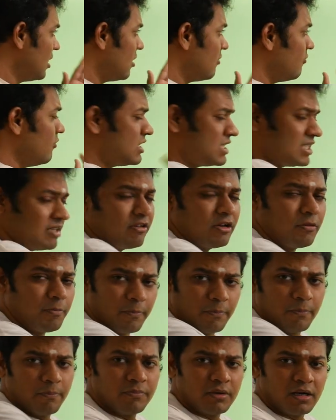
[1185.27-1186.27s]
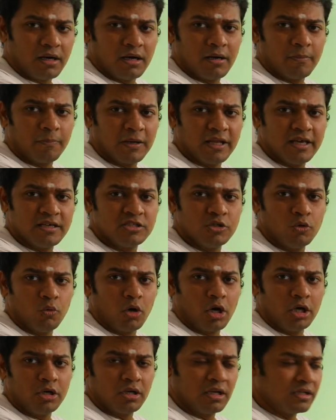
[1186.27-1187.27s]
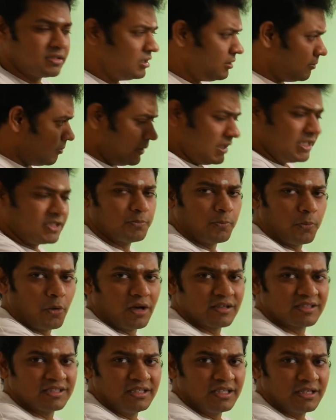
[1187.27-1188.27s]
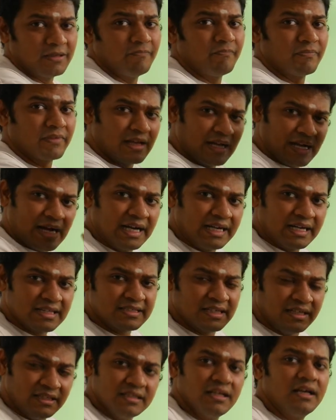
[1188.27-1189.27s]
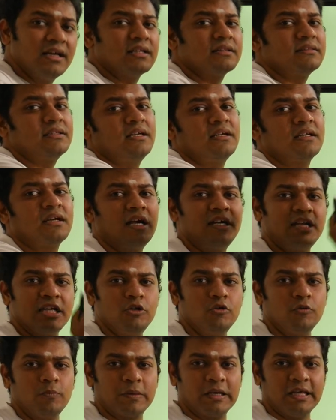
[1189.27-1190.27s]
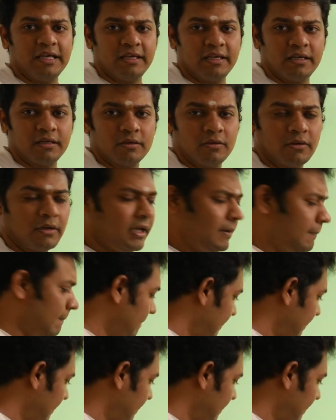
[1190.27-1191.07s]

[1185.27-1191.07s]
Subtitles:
Whichever place you want to listen, please pause it, understand it, then continue playing it. Okay.